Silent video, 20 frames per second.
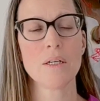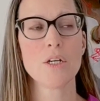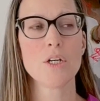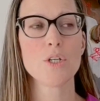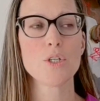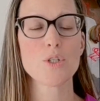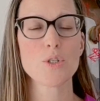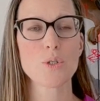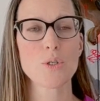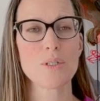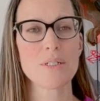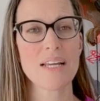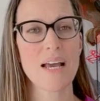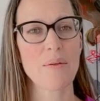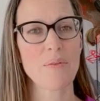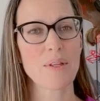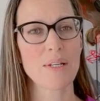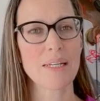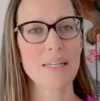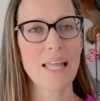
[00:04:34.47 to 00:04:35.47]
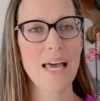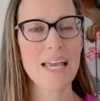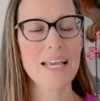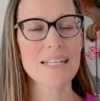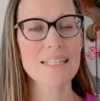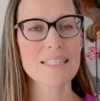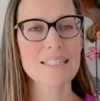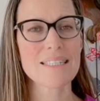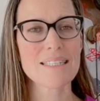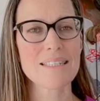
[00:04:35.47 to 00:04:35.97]
Turn down the
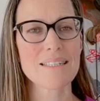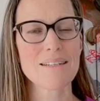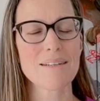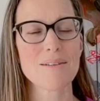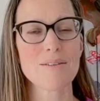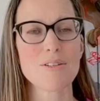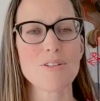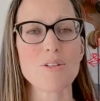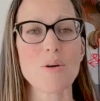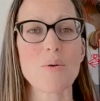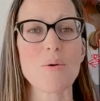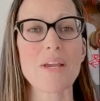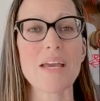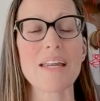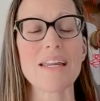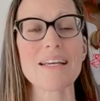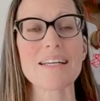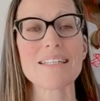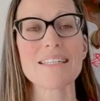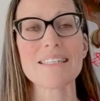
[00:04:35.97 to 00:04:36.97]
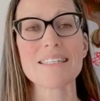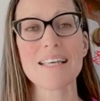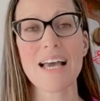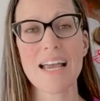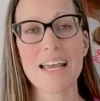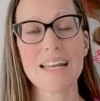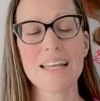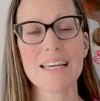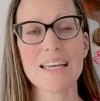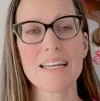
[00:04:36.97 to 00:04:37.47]
lights, don't get
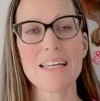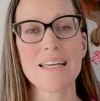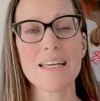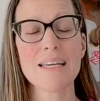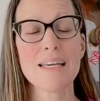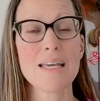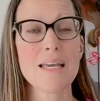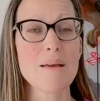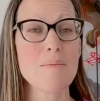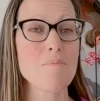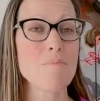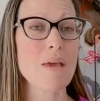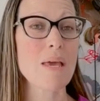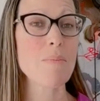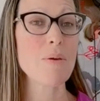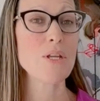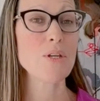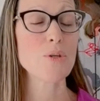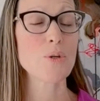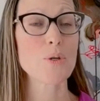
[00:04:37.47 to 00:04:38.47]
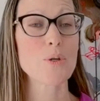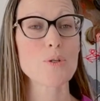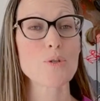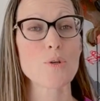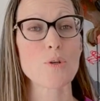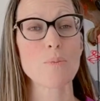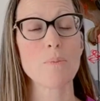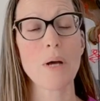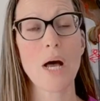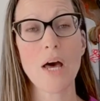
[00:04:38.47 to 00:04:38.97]
excited, maybe nurse
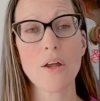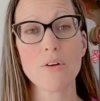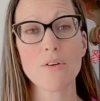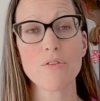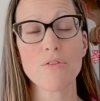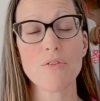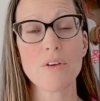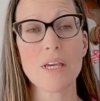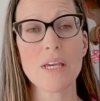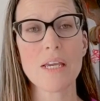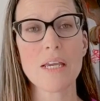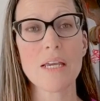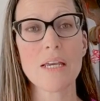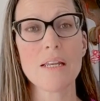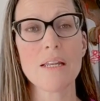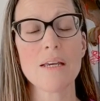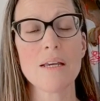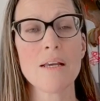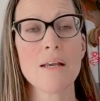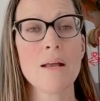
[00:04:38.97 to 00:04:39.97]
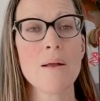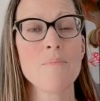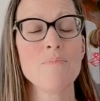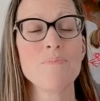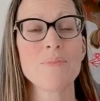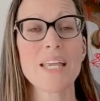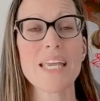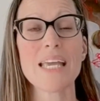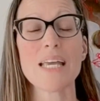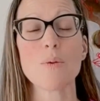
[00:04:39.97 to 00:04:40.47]
or bottle feed.
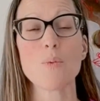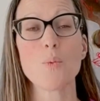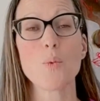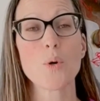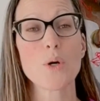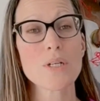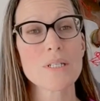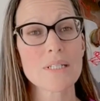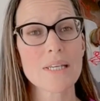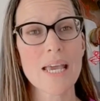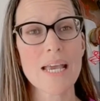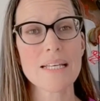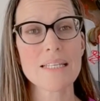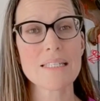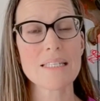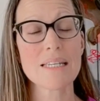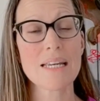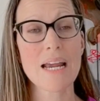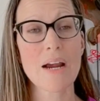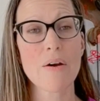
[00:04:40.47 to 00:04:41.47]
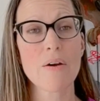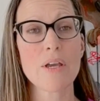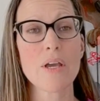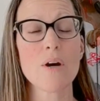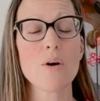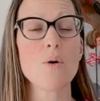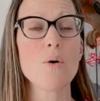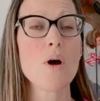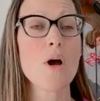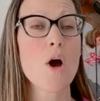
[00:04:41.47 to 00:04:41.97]
In worst case
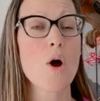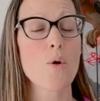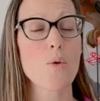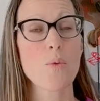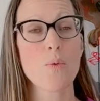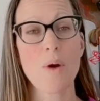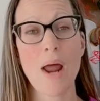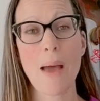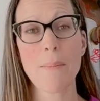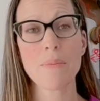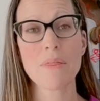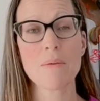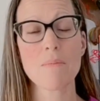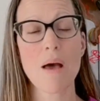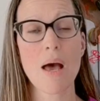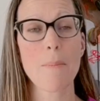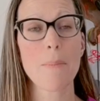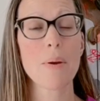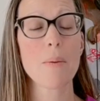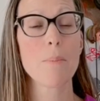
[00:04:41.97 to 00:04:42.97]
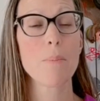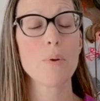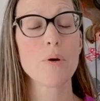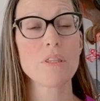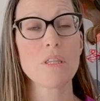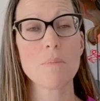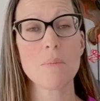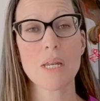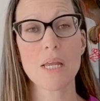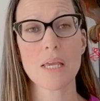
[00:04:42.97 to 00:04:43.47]
scenario, wrap them up, put
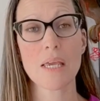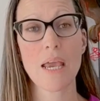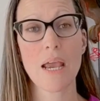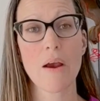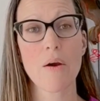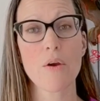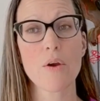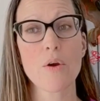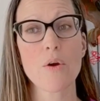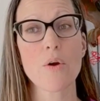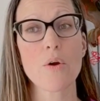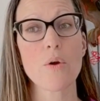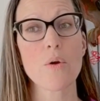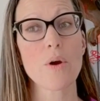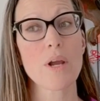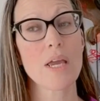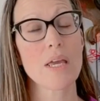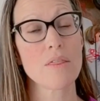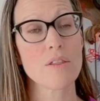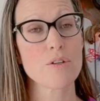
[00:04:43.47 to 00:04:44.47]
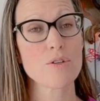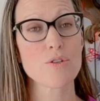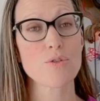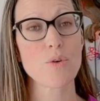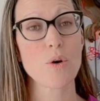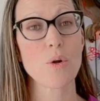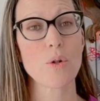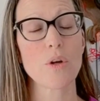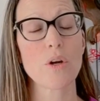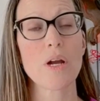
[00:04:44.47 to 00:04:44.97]
them in a carrier or in their
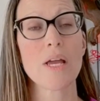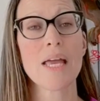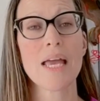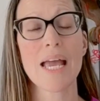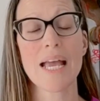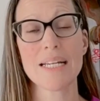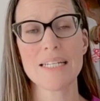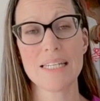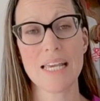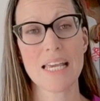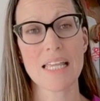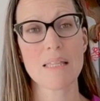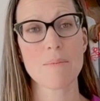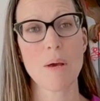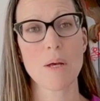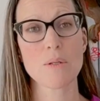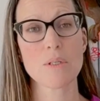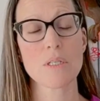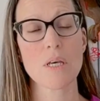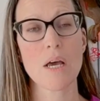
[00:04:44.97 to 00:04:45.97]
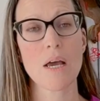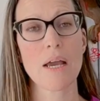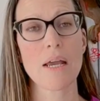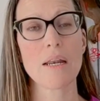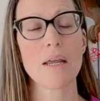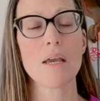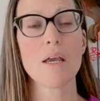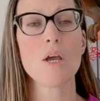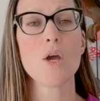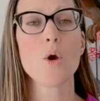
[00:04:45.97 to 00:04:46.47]
stroller, and take them outside.
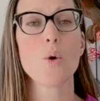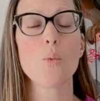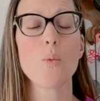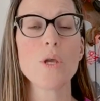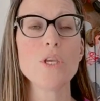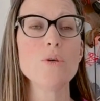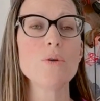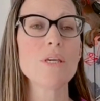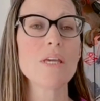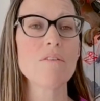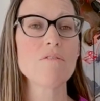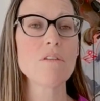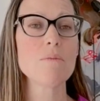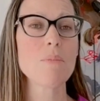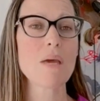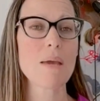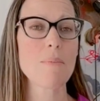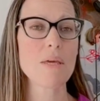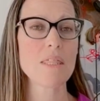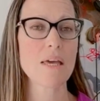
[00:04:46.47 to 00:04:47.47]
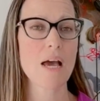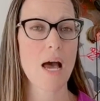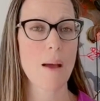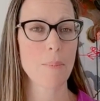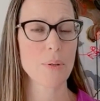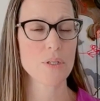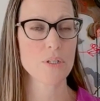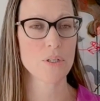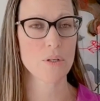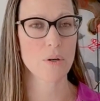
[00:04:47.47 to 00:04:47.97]
When you give the baby the
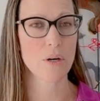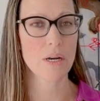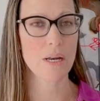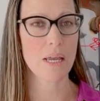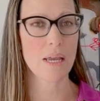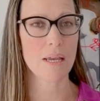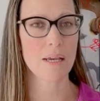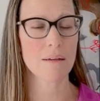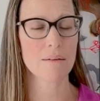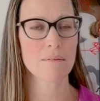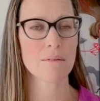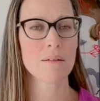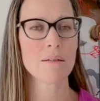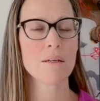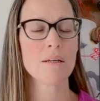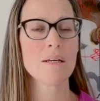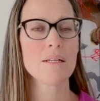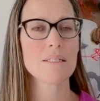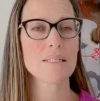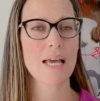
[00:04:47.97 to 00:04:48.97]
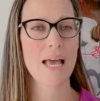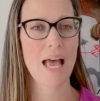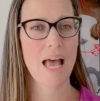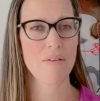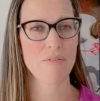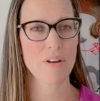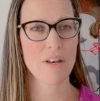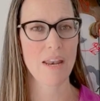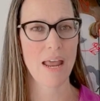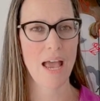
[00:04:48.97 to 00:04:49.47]
opportunity to have
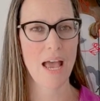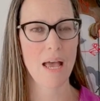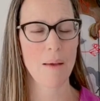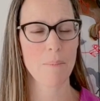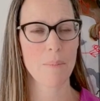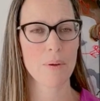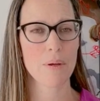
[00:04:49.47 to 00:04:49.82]
a nap